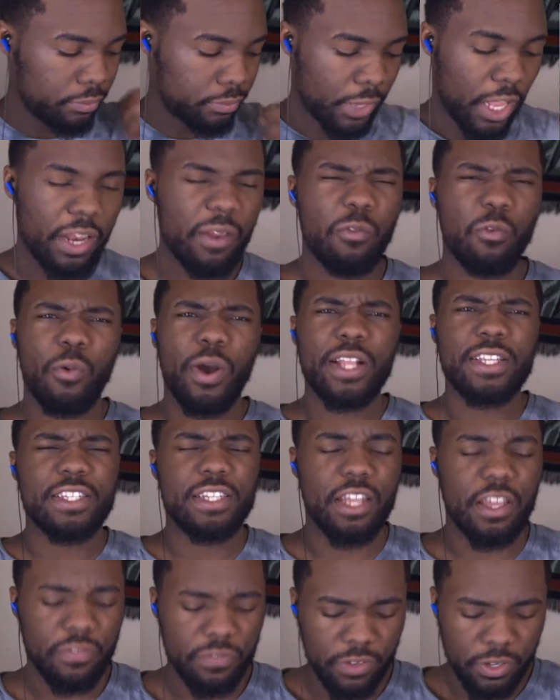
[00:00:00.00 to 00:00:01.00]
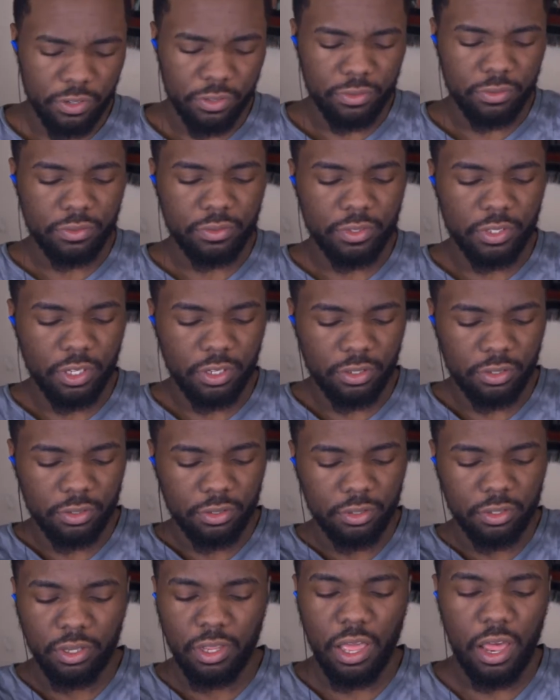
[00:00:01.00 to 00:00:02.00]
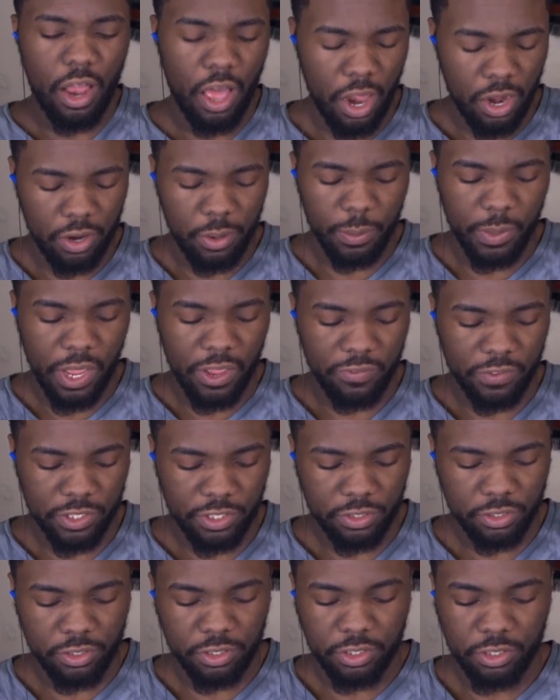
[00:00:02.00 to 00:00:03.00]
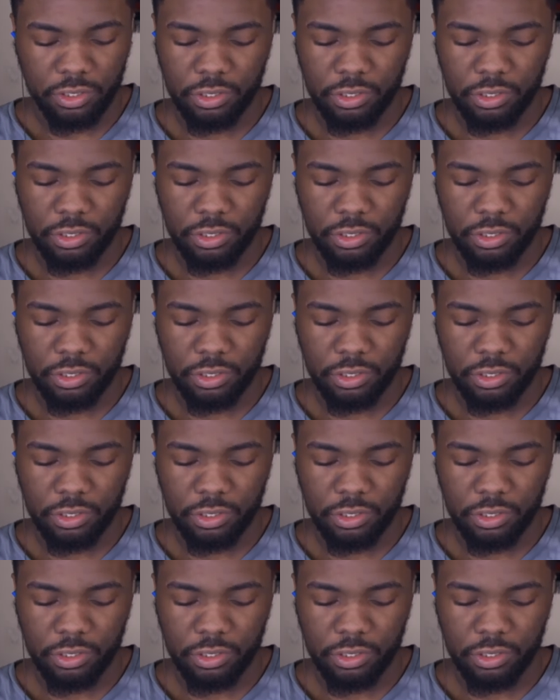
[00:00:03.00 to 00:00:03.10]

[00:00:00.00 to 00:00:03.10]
I never watched Death Note, so I, I, I'm not even sure.